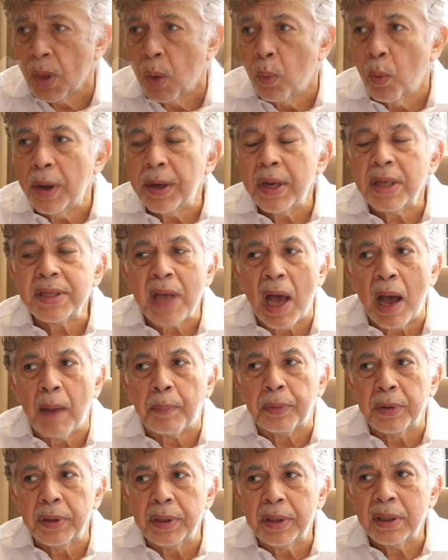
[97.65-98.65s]
What has
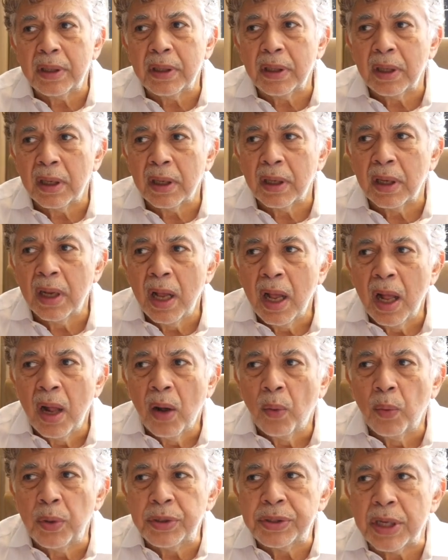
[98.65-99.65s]
happened
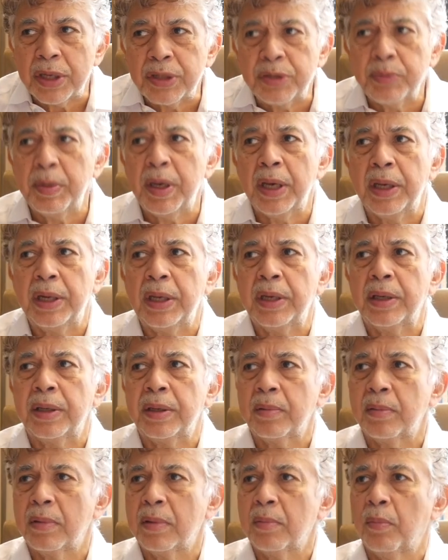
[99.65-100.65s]
which has made it
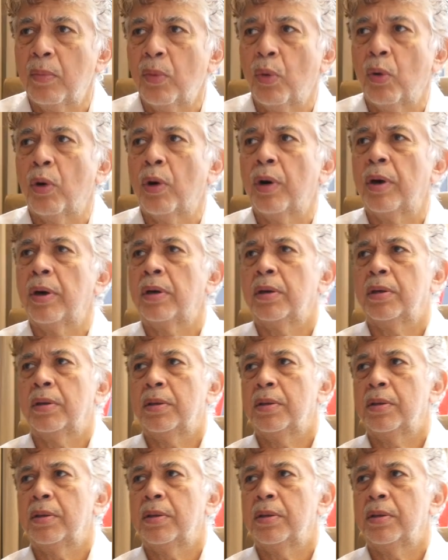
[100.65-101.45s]
more